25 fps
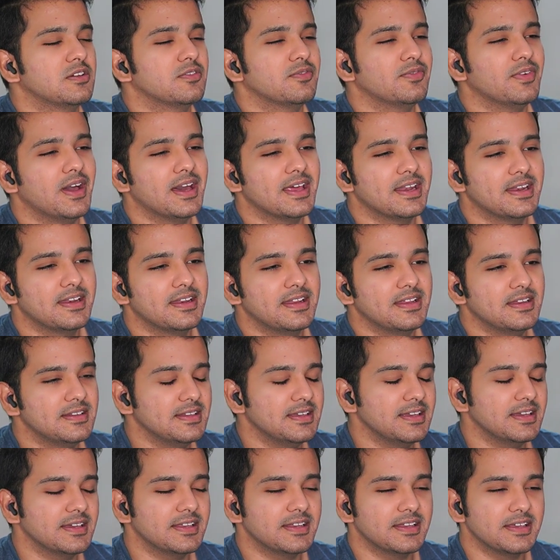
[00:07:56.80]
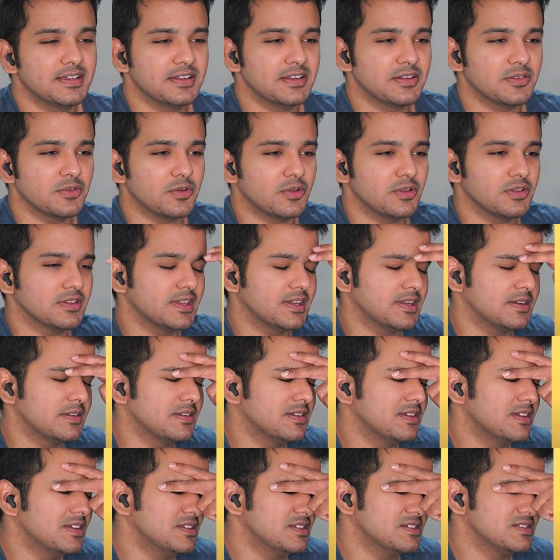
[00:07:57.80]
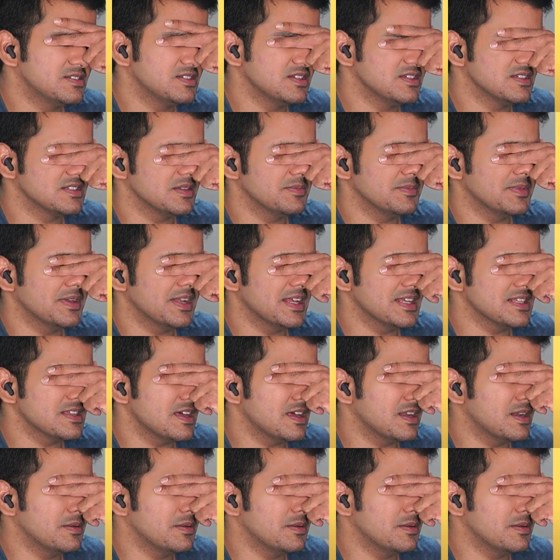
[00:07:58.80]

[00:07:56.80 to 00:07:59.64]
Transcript: and of RNA, DNA, and all that. Seriously, man, I, I,